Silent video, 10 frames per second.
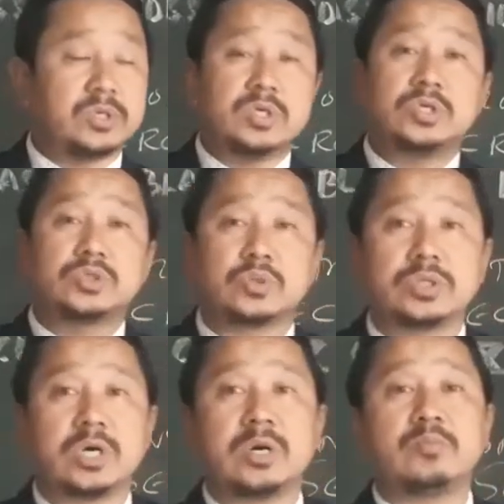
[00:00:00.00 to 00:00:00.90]
show
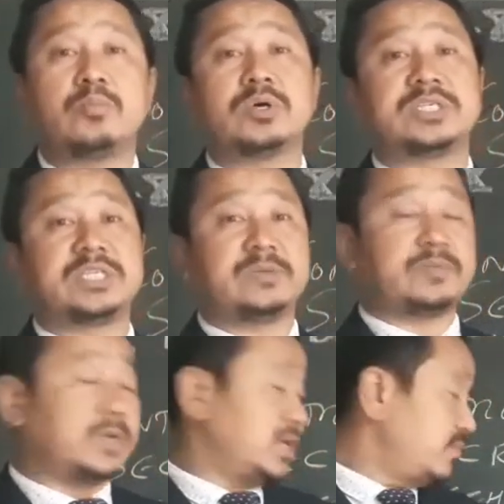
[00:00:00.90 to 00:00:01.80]
the positive
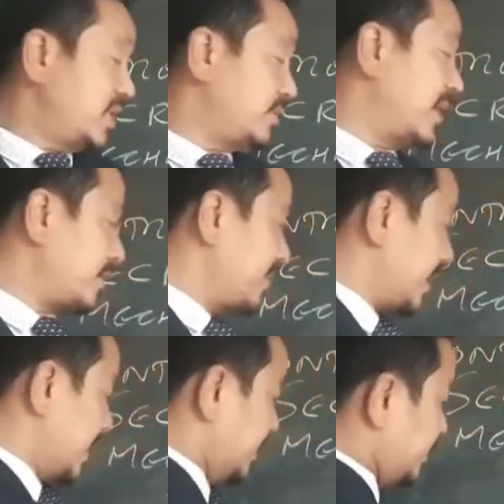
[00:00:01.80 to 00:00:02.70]
feedback
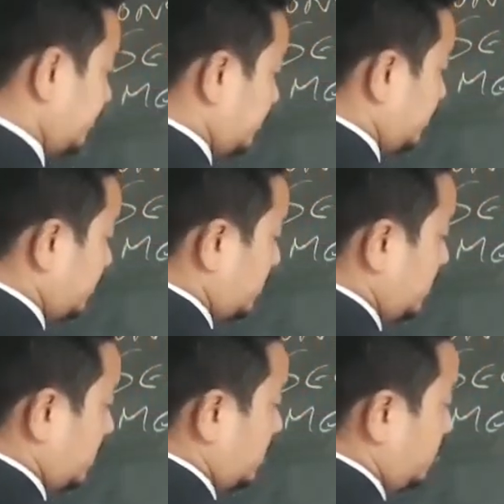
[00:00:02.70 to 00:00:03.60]
mechanism.
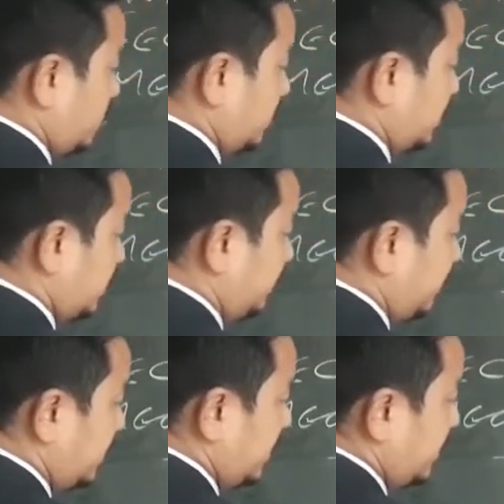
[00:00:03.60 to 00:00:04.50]
Positive
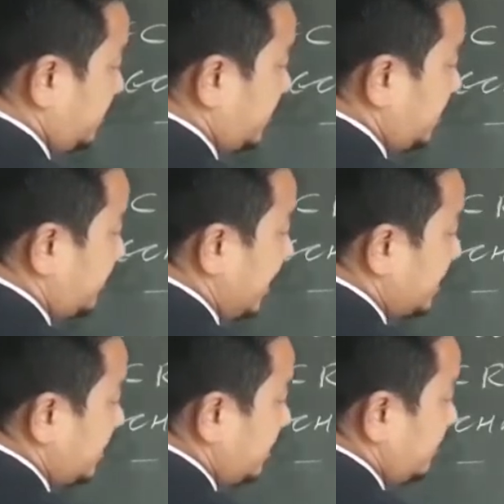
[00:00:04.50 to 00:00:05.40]

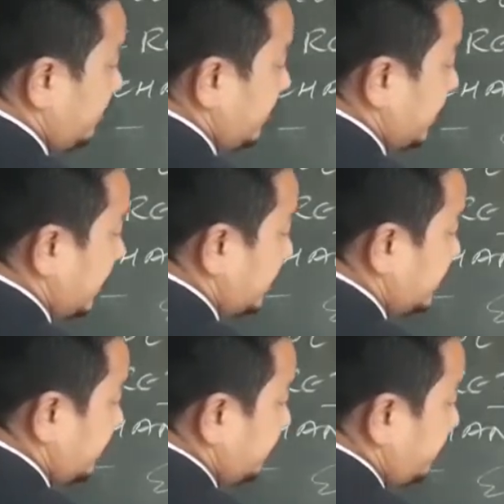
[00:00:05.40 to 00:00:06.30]
feedback
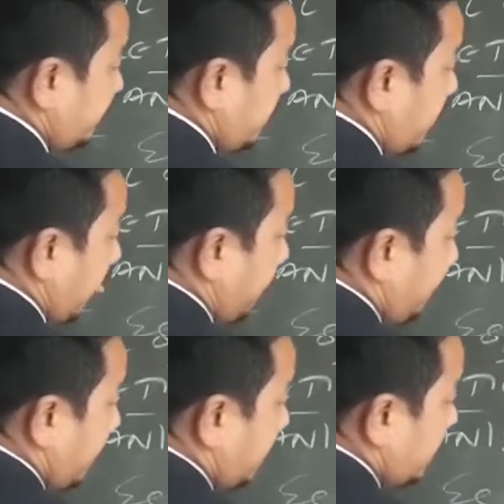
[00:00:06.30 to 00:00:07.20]
mechanism.
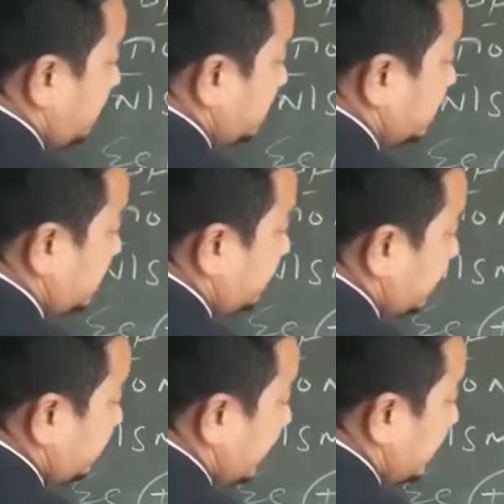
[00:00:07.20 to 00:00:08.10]
Okay, positive
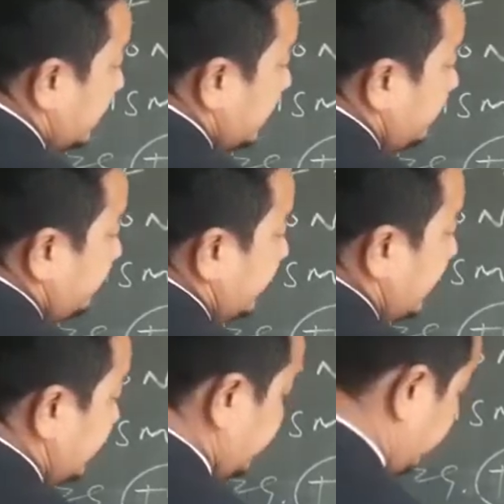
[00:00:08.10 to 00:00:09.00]
feedback
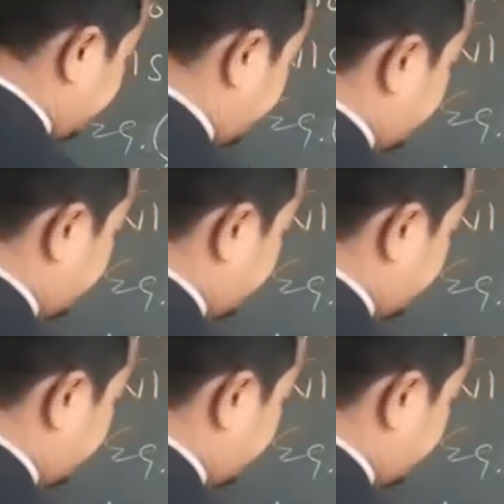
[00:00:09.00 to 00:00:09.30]
mechanism.